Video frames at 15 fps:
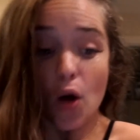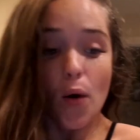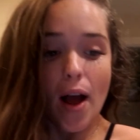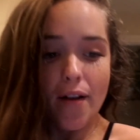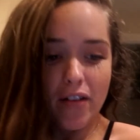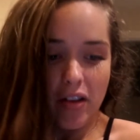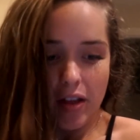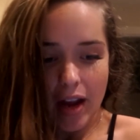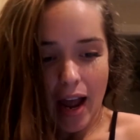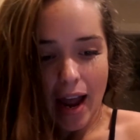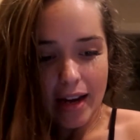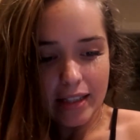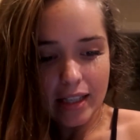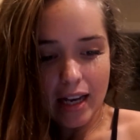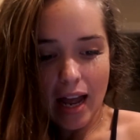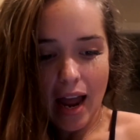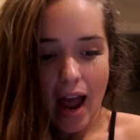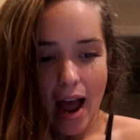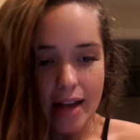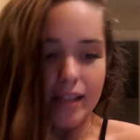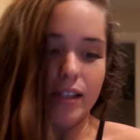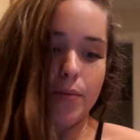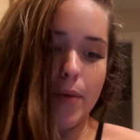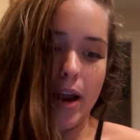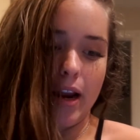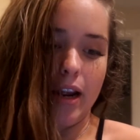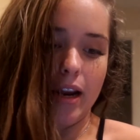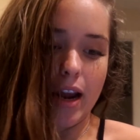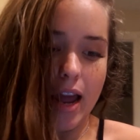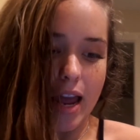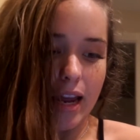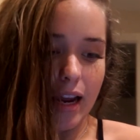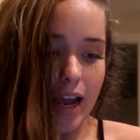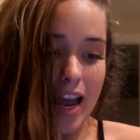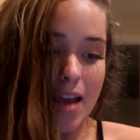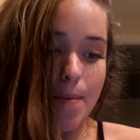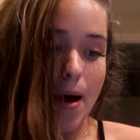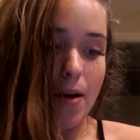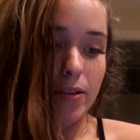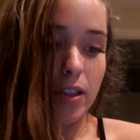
everything I ate today, estimated, it came out to